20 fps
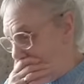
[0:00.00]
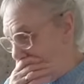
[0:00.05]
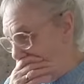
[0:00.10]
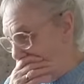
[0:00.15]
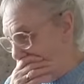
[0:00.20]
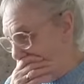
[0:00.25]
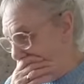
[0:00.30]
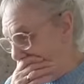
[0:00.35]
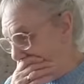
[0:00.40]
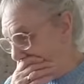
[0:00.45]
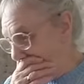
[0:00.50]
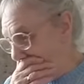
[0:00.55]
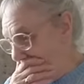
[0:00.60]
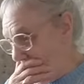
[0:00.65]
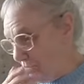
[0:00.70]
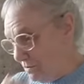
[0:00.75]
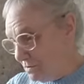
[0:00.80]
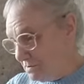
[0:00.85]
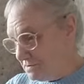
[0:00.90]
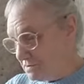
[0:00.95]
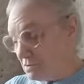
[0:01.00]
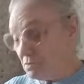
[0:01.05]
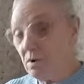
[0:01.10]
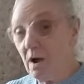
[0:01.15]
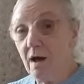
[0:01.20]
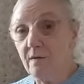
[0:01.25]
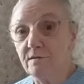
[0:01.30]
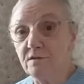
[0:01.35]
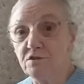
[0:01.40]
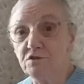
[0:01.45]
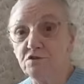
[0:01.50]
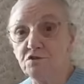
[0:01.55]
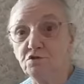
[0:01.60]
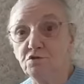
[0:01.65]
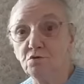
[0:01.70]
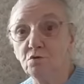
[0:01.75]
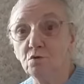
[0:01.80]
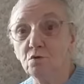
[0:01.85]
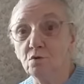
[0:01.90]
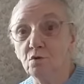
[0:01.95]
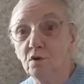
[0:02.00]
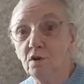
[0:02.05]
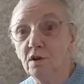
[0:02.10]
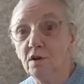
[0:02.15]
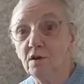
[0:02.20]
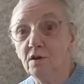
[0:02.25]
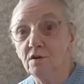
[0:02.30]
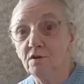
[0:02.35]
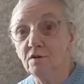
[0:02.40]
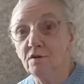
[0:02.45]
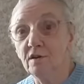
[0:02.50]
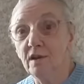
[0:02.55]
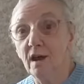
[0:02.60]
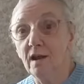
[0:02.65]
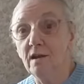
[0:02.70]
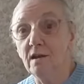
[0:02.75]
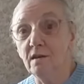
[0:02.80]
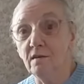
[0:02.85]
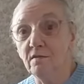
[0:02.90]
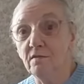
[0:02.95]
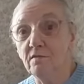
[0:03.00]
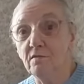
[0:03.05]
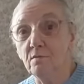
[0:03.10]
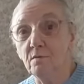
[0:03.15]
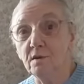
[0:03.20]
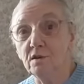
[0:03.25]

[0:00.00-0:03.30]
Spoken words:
And I also have a stool underneath,